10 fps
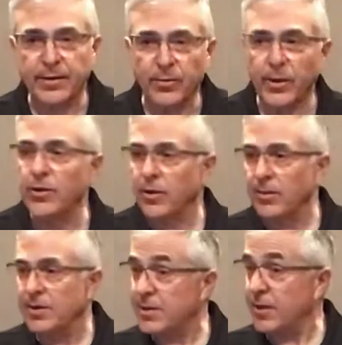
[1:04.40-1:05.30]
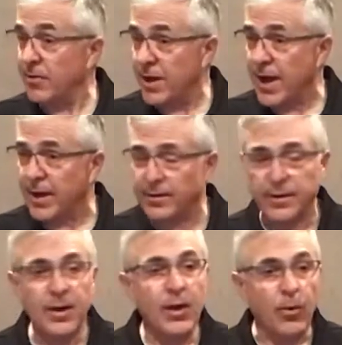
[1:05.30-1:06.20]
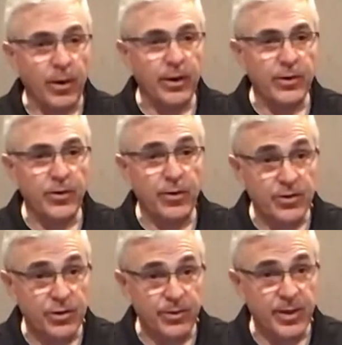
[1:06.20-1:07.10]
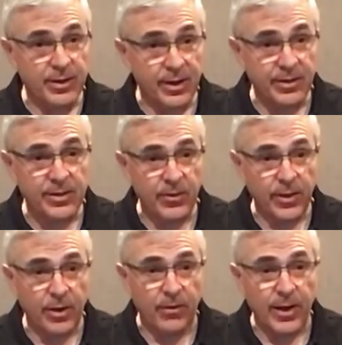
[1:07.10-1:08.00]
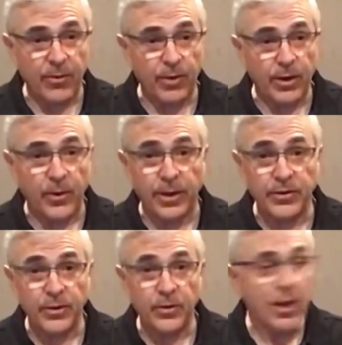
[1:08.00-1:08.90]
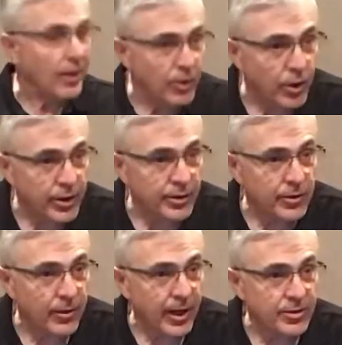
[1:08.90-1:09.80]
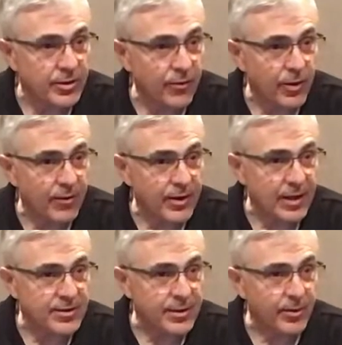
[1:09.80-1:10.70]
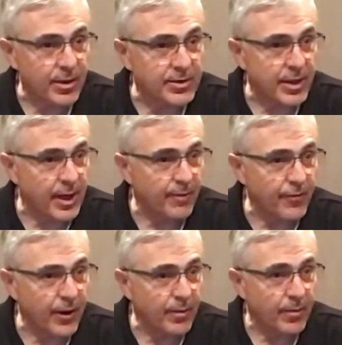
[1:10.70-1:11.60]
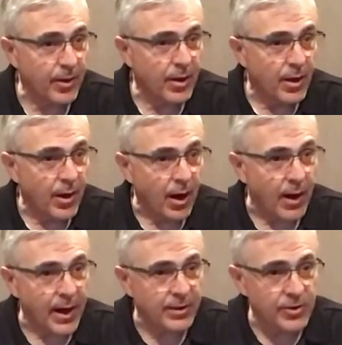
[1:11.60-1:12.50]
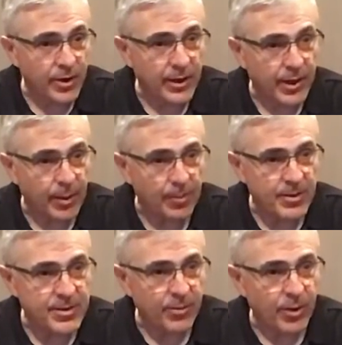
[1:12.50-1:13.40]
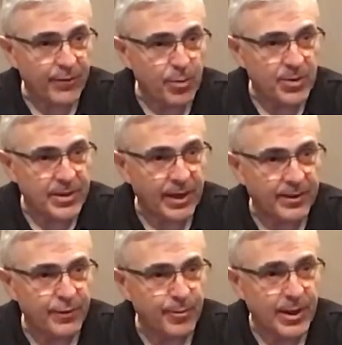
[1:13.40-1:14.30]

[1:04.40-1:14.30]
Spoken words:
And when you hear me say react, we're going to do those three things that we know, right? We're going to look in the direction of wherever that stimulus came from. Our hands are going to come up in somewhat of a protective